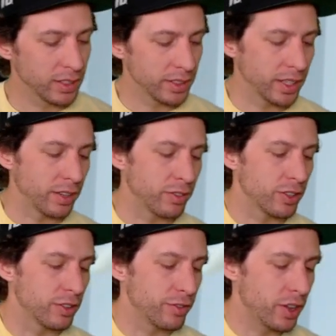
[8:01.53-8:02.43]
Now
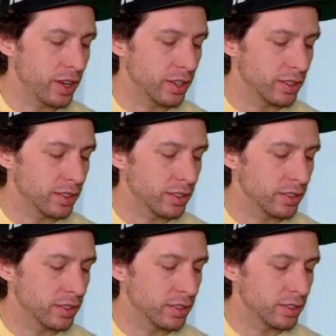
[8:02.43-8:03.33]
for the foot,
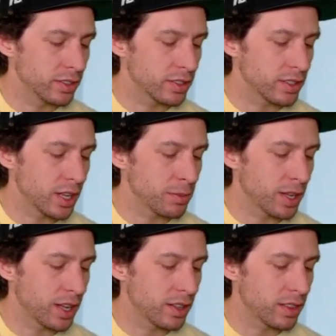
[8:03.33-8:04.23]
same
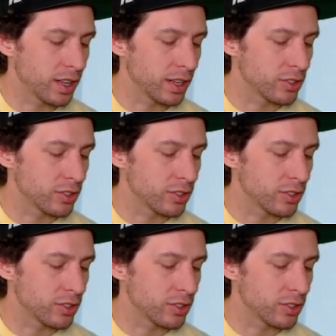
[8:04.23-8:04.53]
kind of thing.